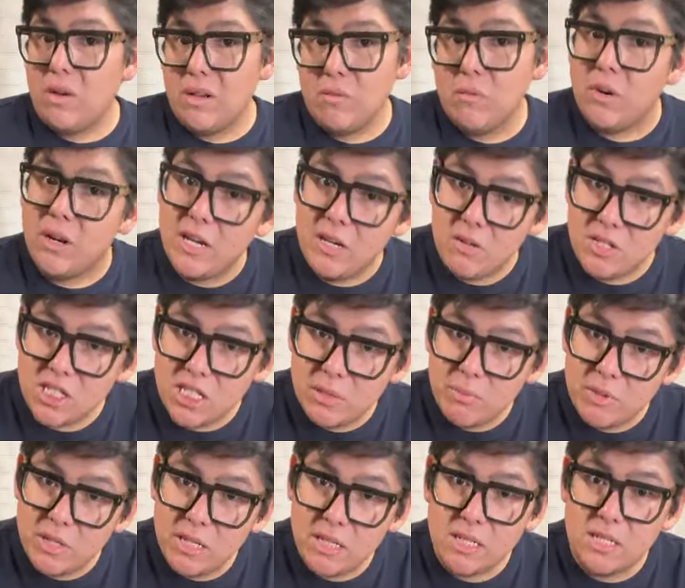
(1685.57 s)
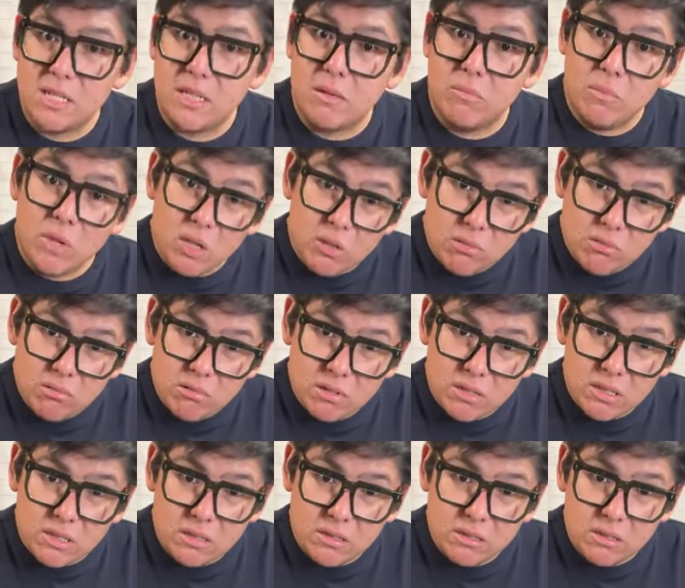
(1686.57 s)
what, were you shipping it to the
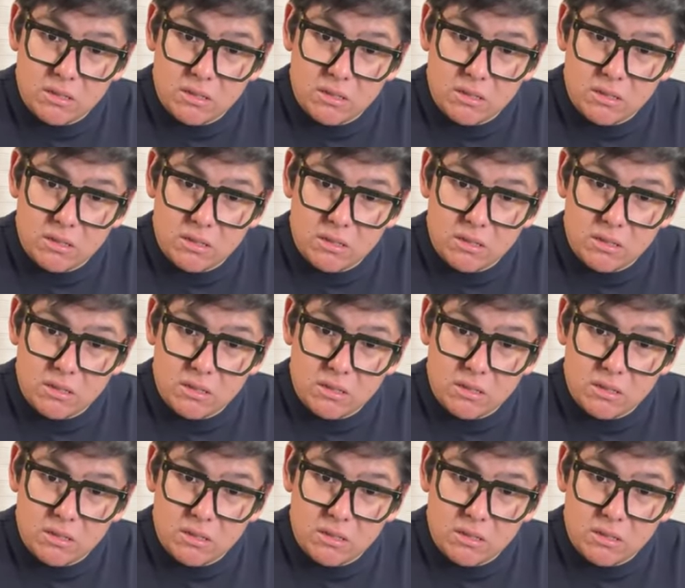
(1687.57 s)
moon?